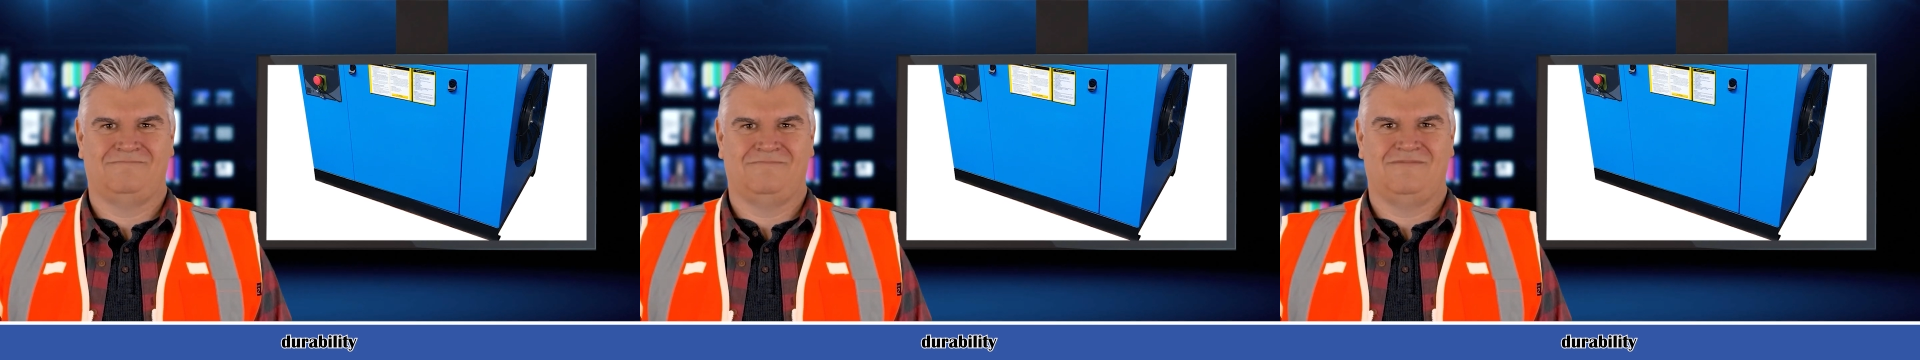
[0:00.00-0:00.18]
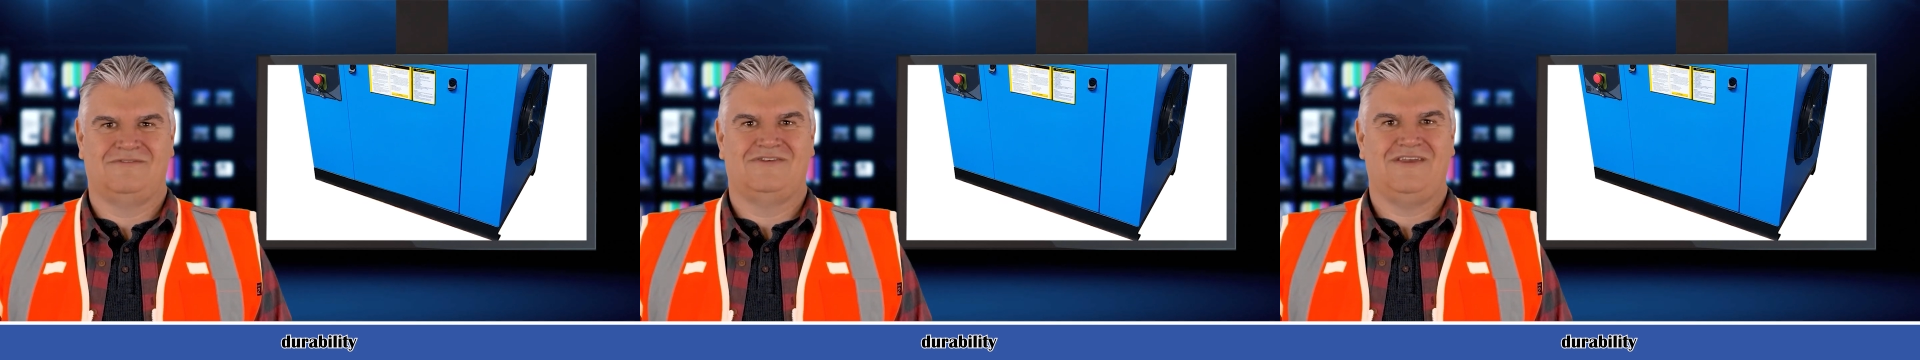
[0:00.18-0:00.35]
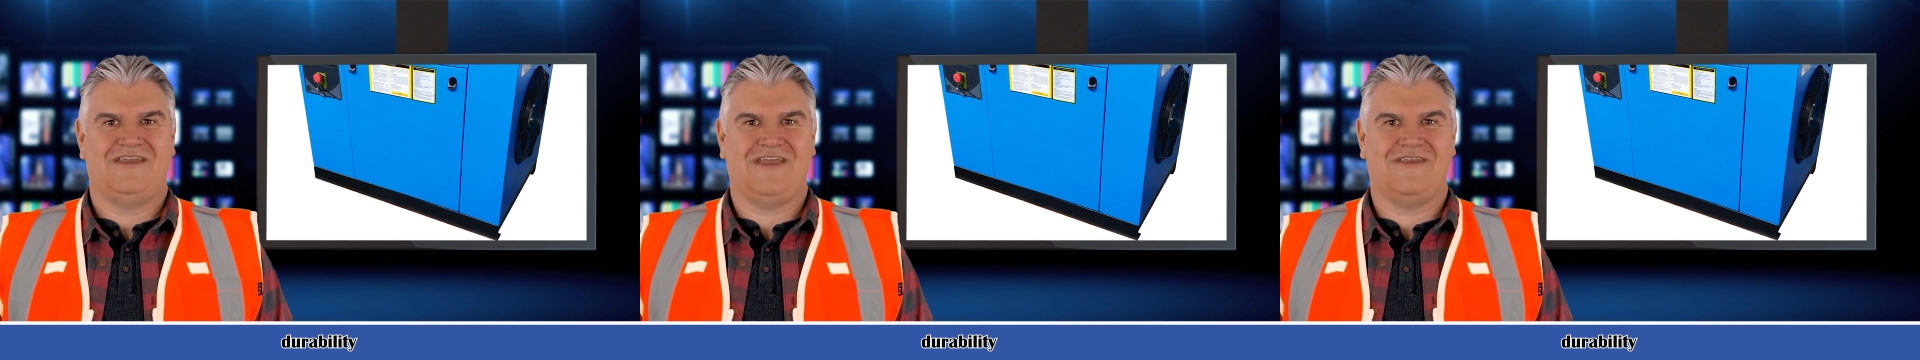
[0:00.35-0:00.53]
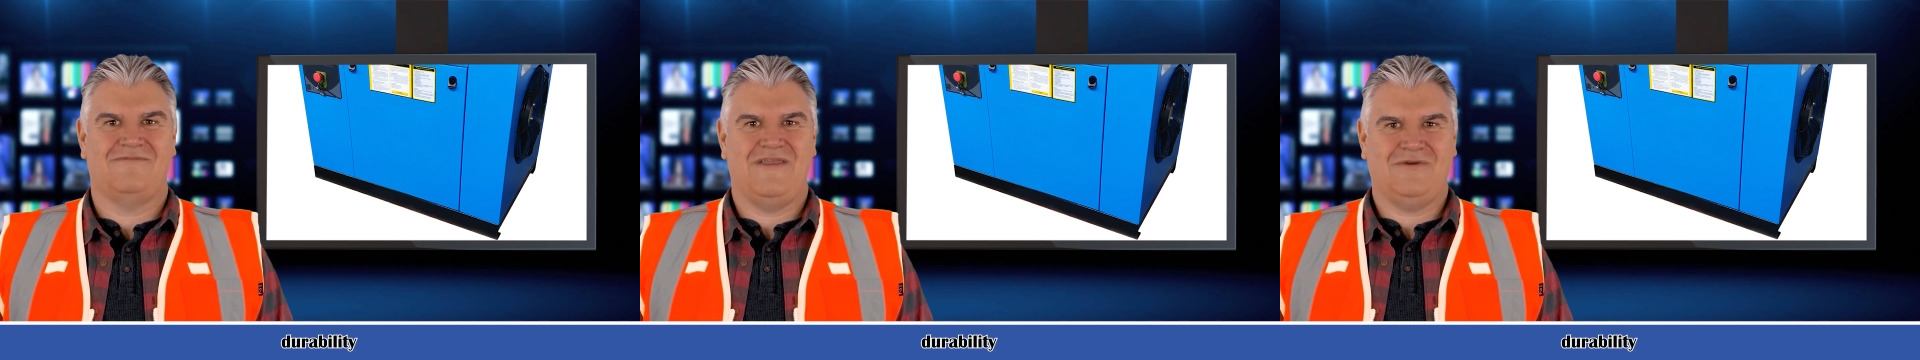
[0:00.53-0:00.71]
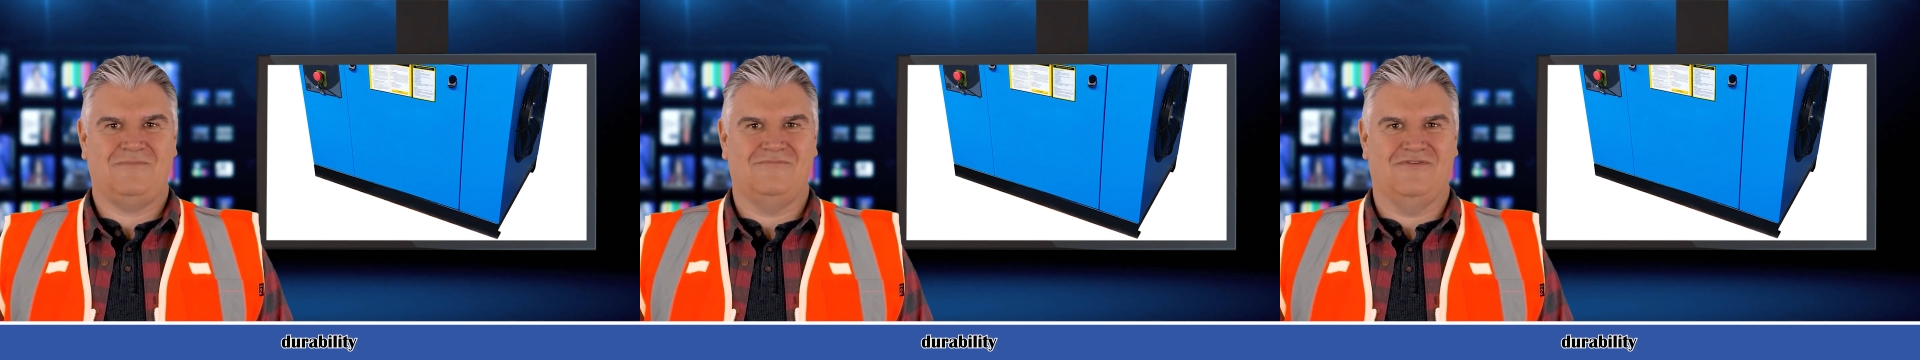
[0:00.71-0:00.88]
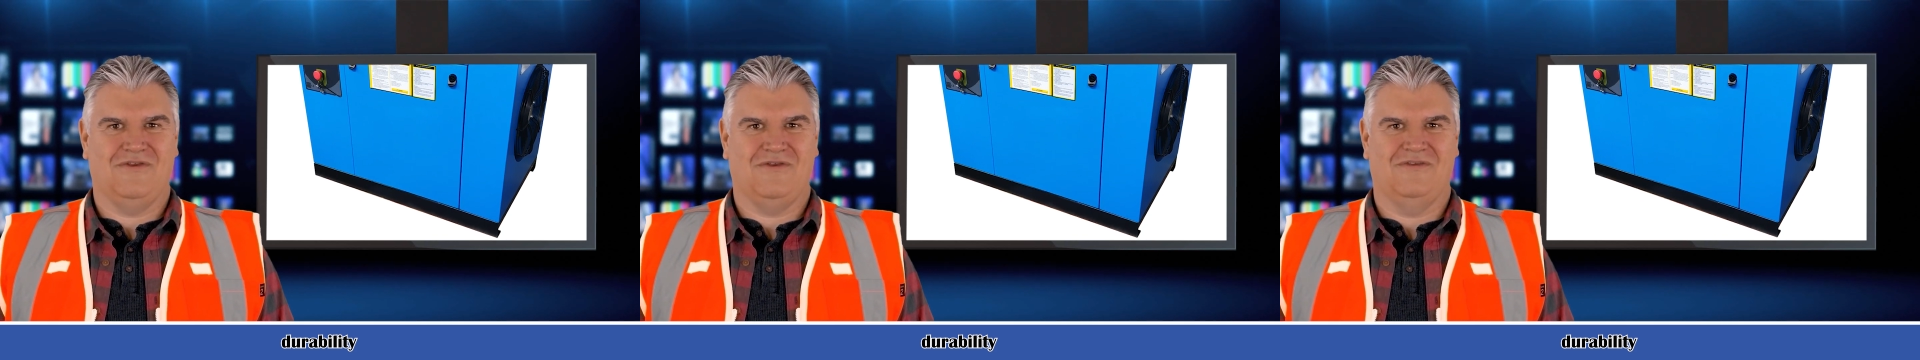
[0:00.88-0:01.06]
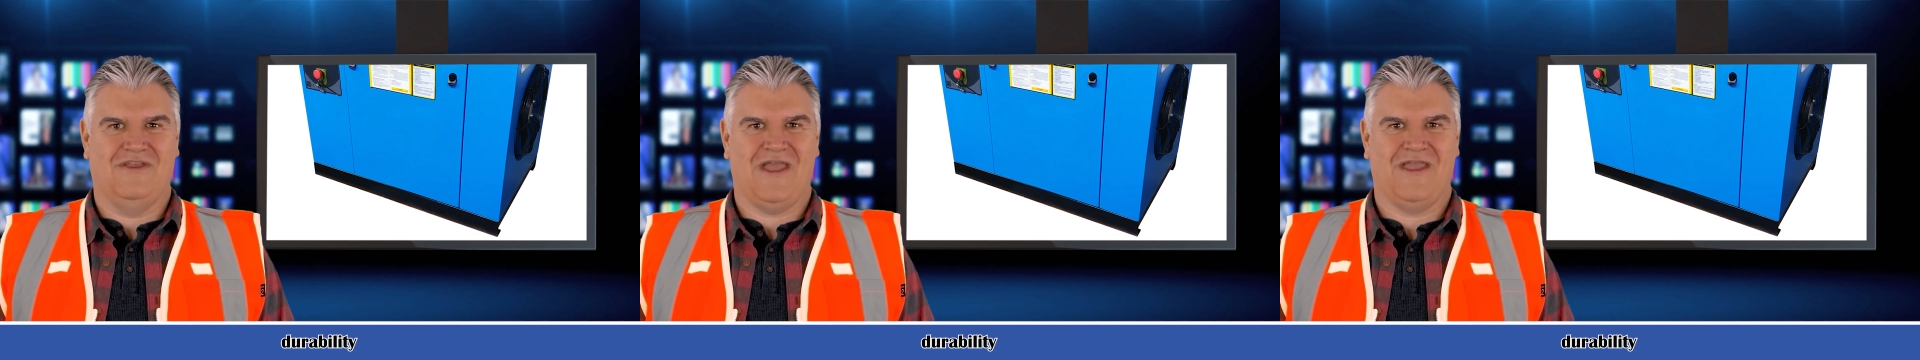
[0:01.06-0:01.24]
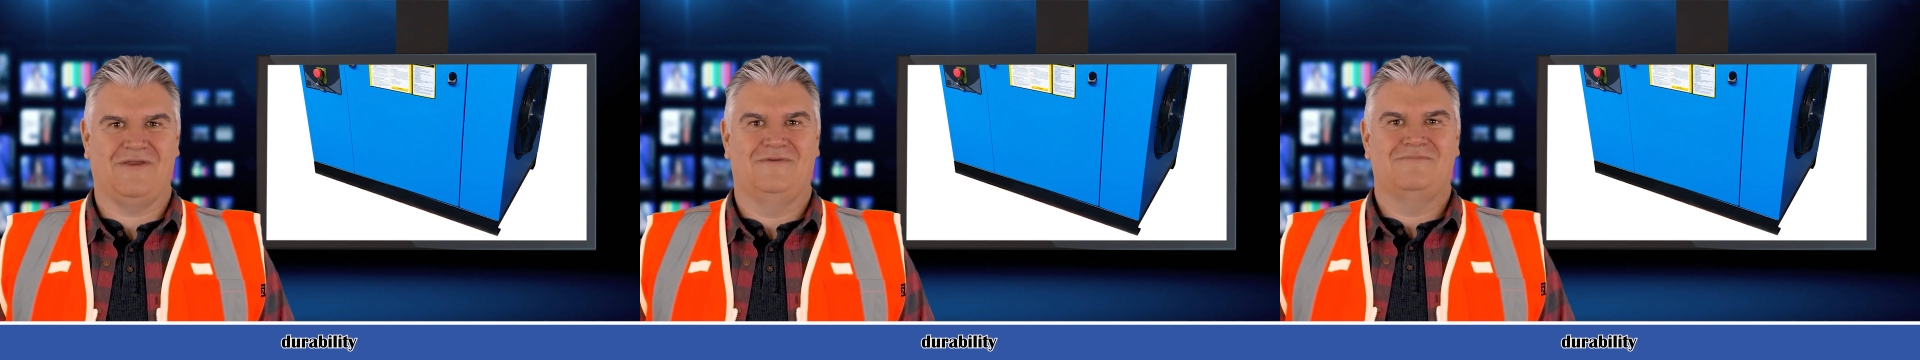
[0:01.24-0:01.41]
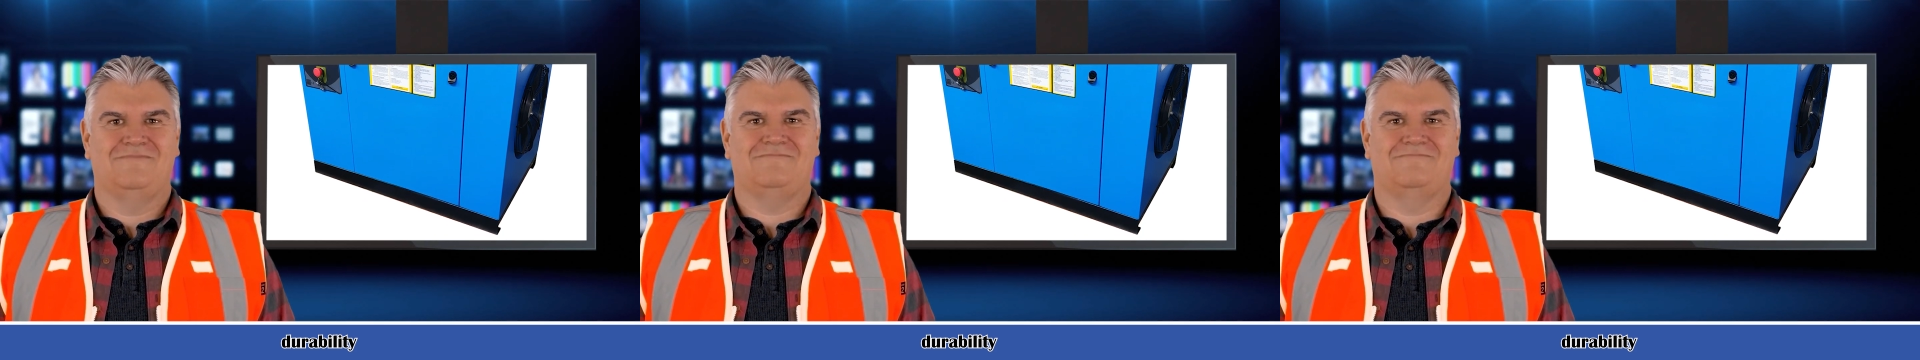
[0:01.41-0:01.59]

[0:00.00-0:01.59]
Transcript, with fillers: CFM 39,